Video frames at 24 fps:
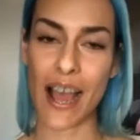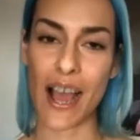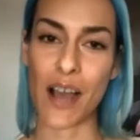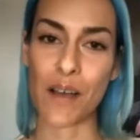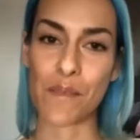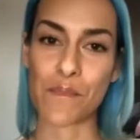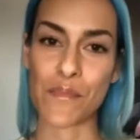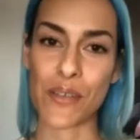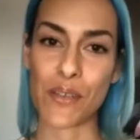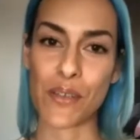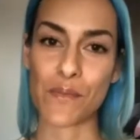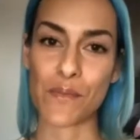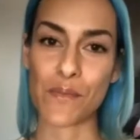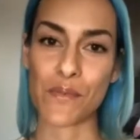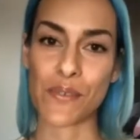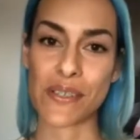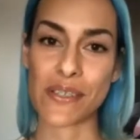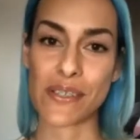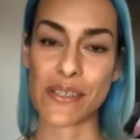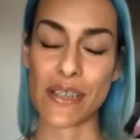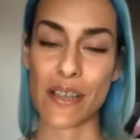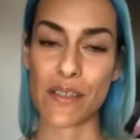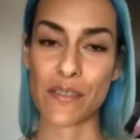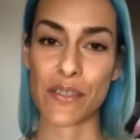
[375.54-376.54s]
It
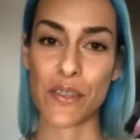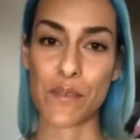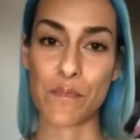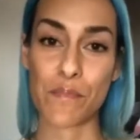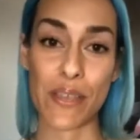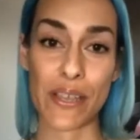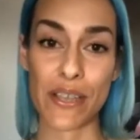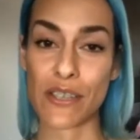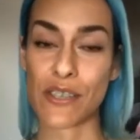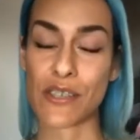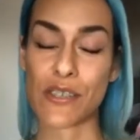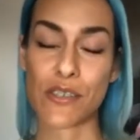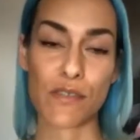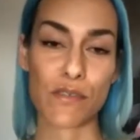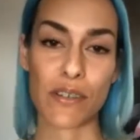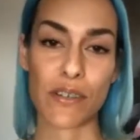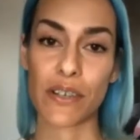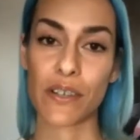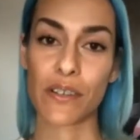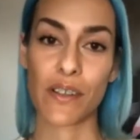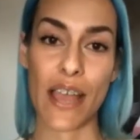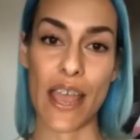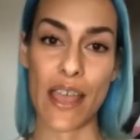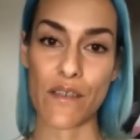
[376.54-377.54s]
was the biggest
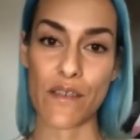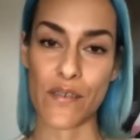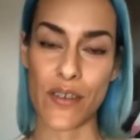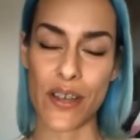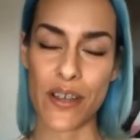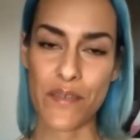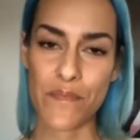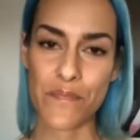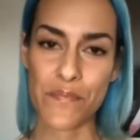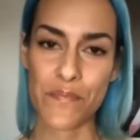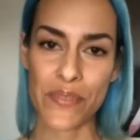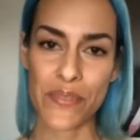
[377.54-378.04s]
thrill ever.